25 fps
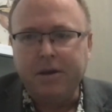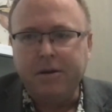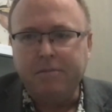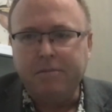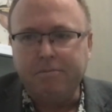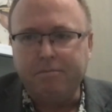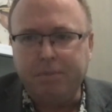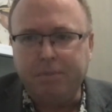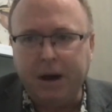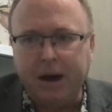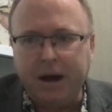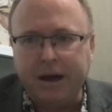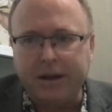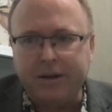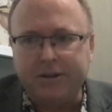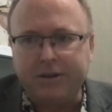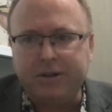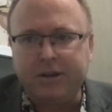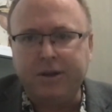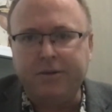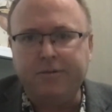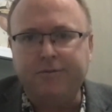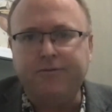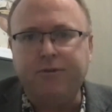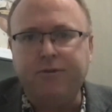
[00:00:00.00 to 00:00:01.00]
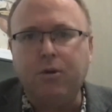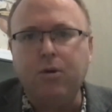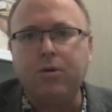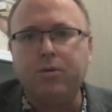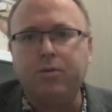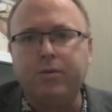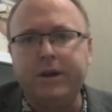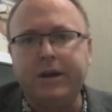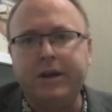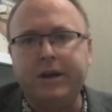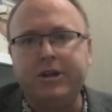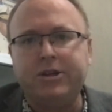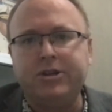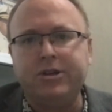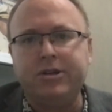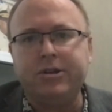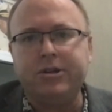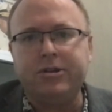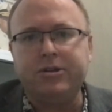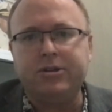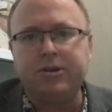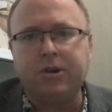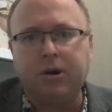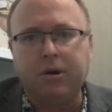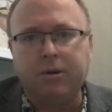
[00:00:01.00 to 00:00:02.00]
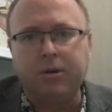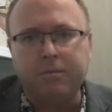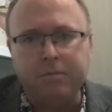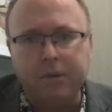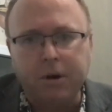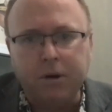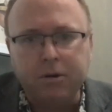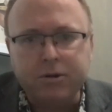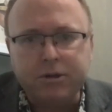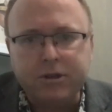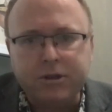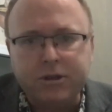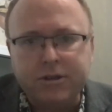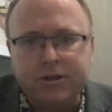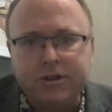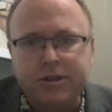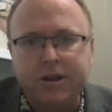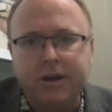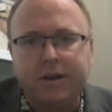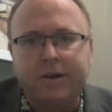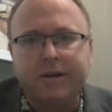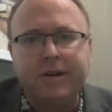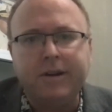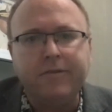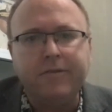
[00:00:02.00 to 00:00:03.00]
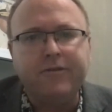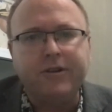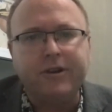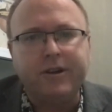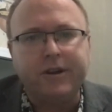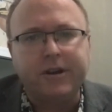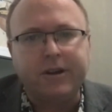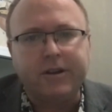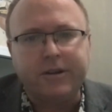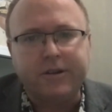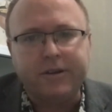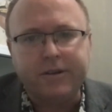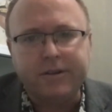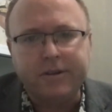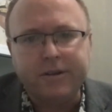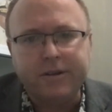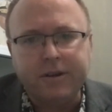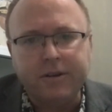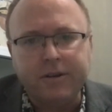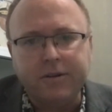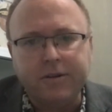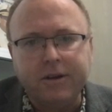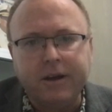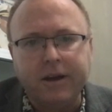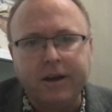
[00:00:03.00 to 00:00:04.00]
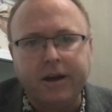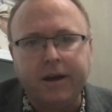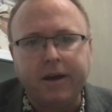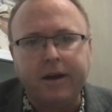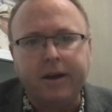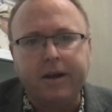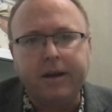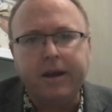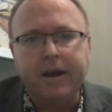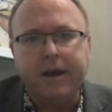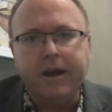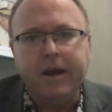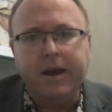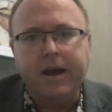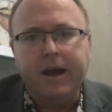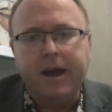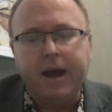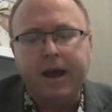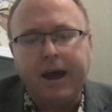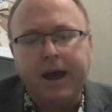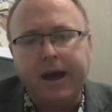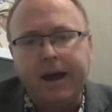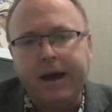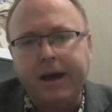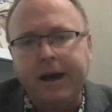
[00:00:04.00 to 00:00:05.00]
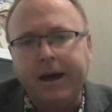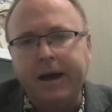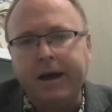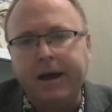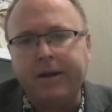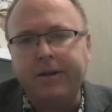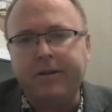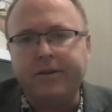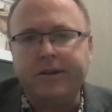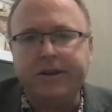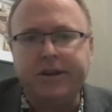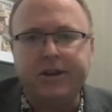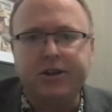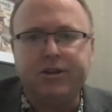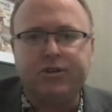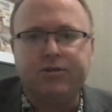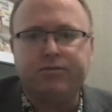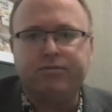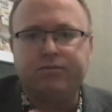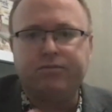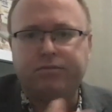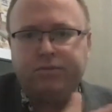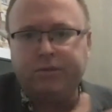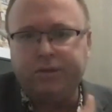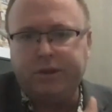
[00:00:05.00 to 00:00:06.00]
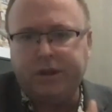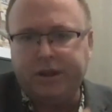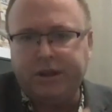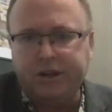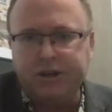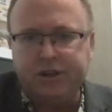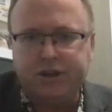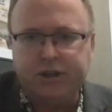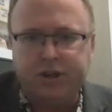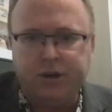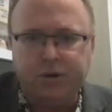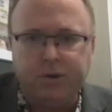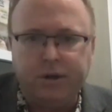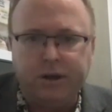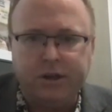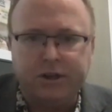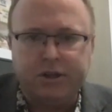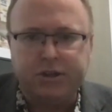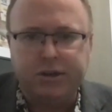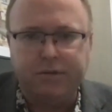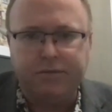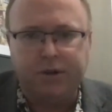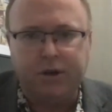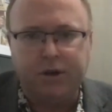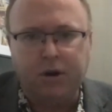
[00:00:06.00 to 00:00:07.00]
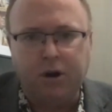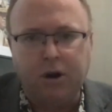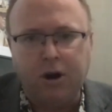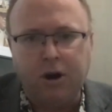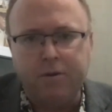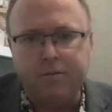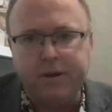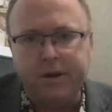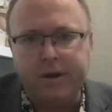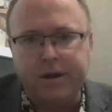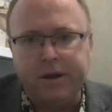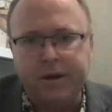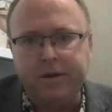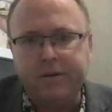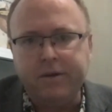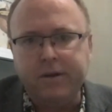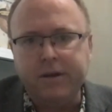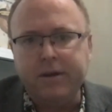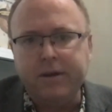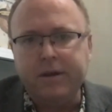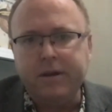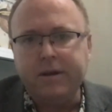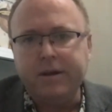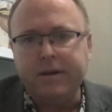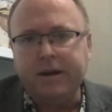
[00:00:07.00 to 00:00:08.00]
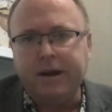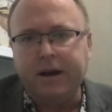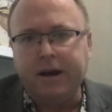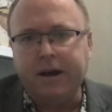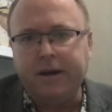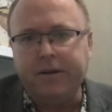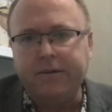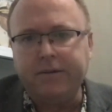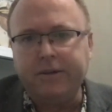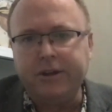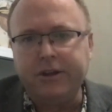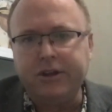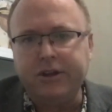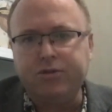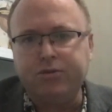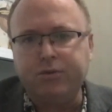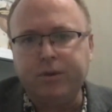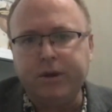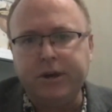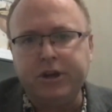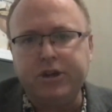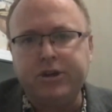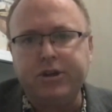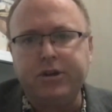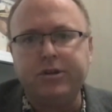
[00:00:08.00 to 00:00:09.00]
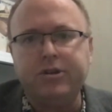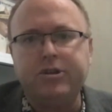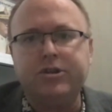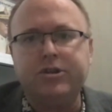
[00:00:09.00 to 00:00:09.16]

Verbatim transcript: But the four regions are most significant, okay? And these units of the Army, these regions,